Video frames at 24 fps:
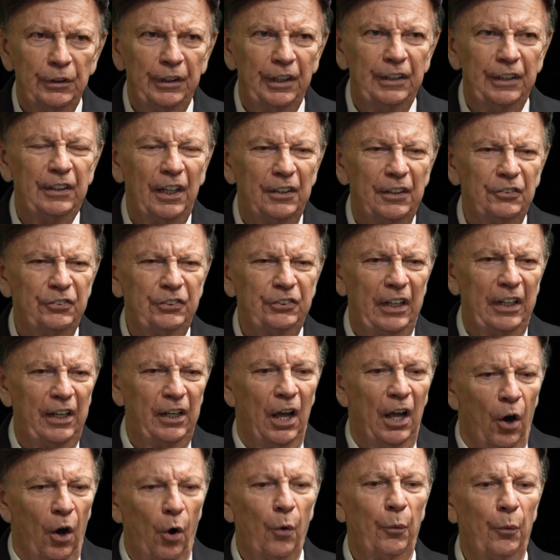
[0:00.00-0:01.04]
He doesn't say,
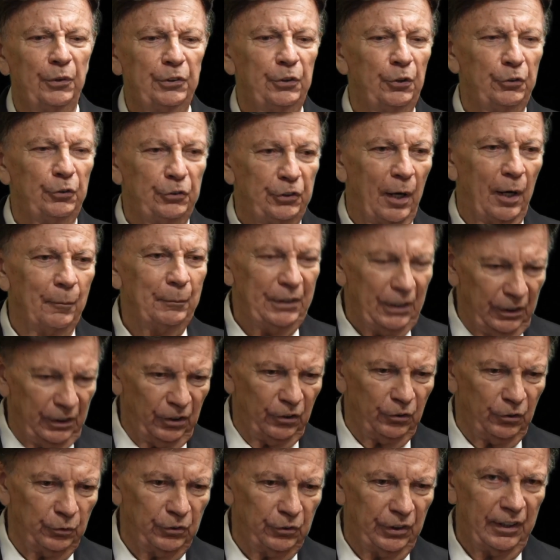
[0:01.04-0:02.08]
Oh, well, you dummy,
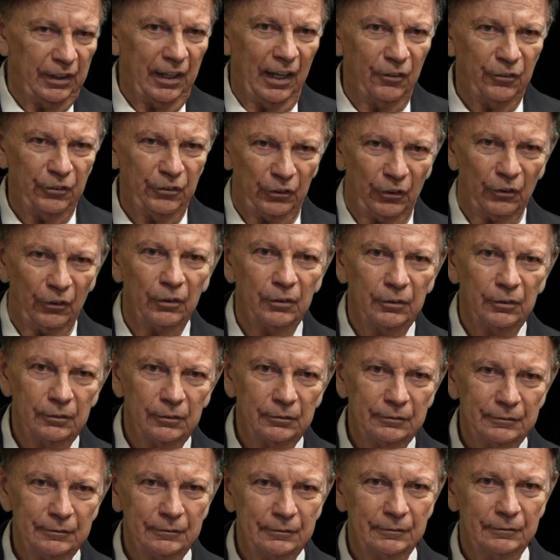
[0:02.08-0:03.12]
here's the answer.
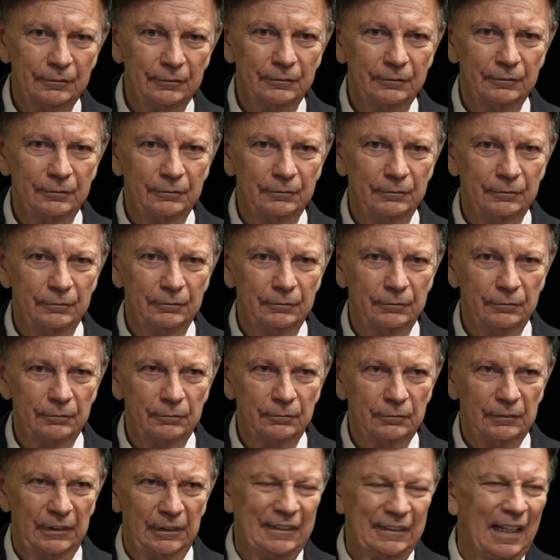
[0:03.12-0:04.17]

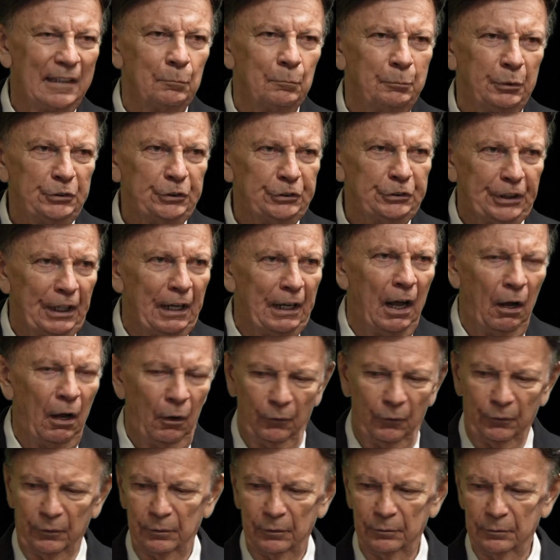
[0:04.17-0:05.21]
It doesn't put you down.